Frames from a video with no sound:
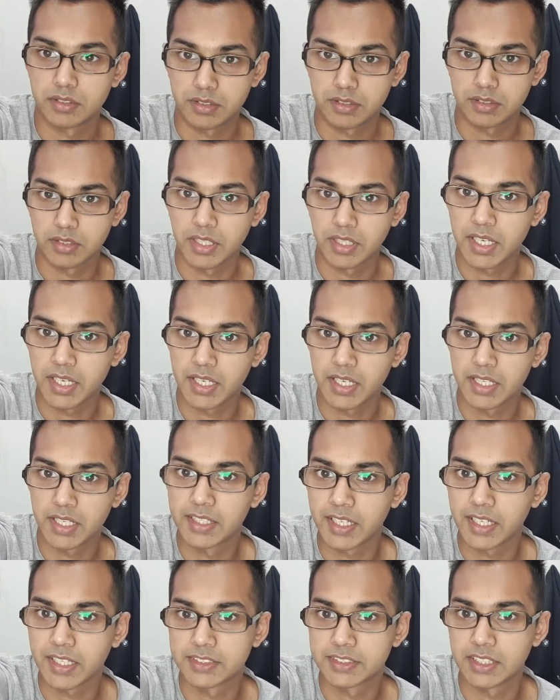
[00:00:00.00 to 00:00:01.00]
yeah, like
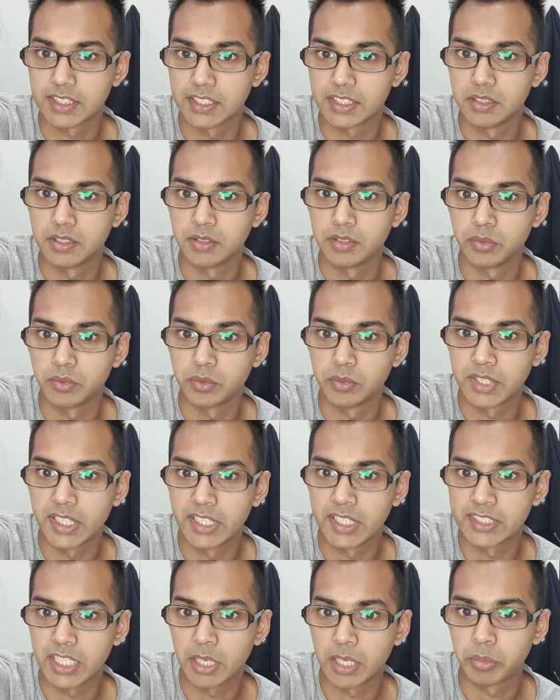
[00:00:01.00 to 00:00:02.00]
I said, things
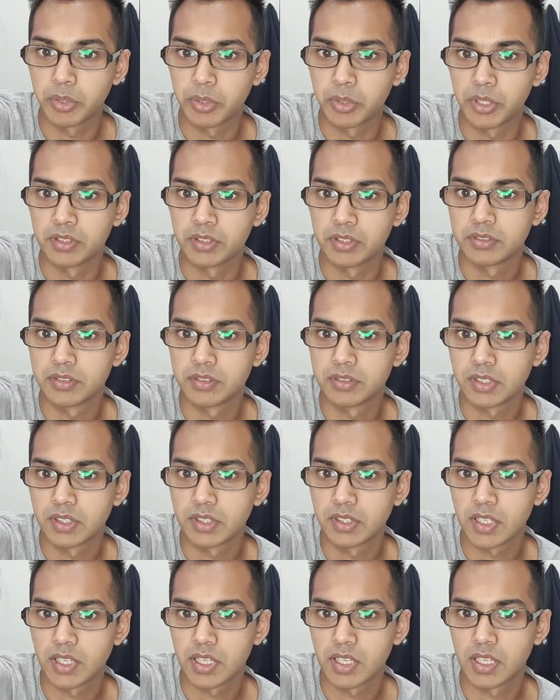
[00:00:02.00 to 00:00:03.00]
happen,
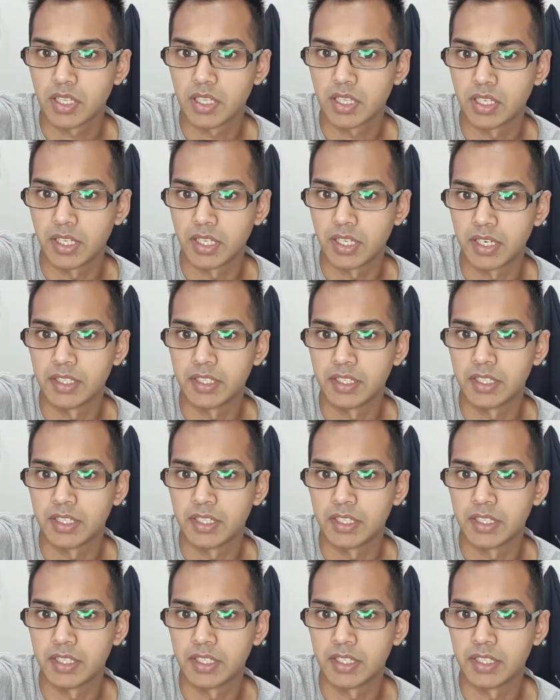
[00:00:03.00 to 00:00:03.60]
and